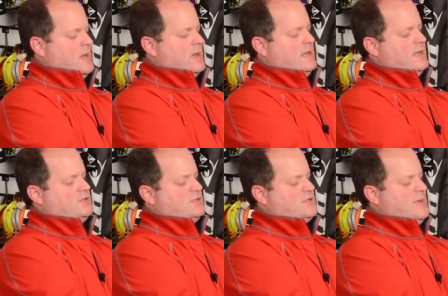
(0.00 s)

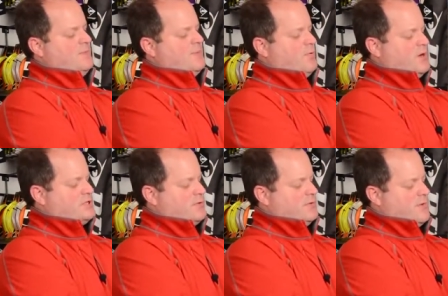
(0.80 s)
Again, just keep the
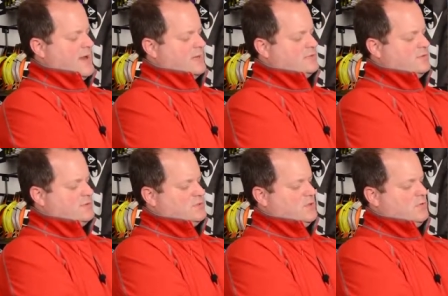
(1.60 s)
pressure on the racket so
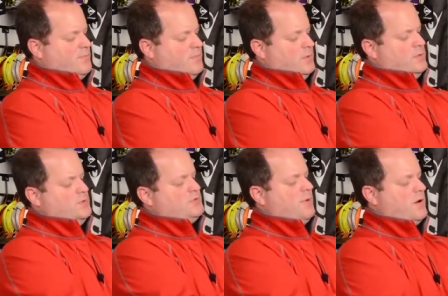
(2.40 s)
there's no
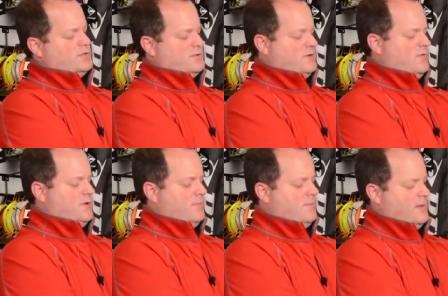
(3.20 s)
loose parts of the
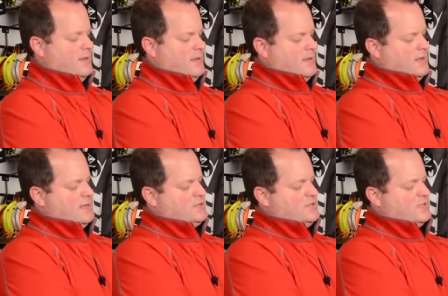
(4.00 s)
grip. And
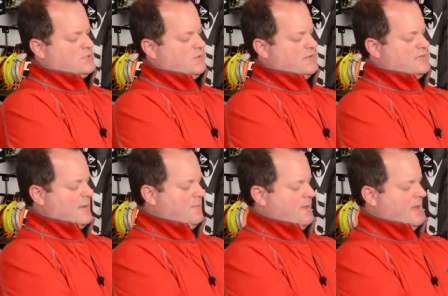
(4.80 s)
as you get toward the
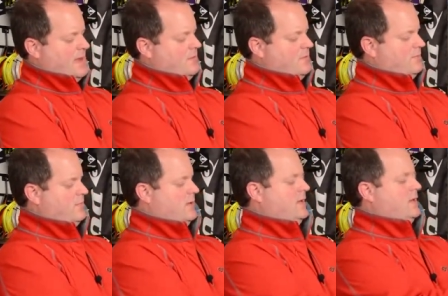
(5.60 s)
top of the handle,
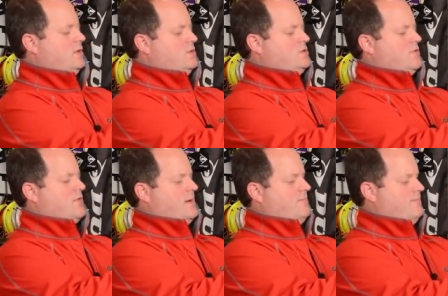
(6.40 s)
again, use your
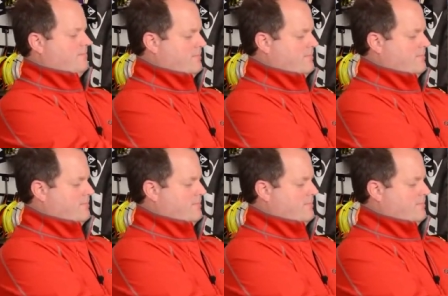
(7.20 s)
thumb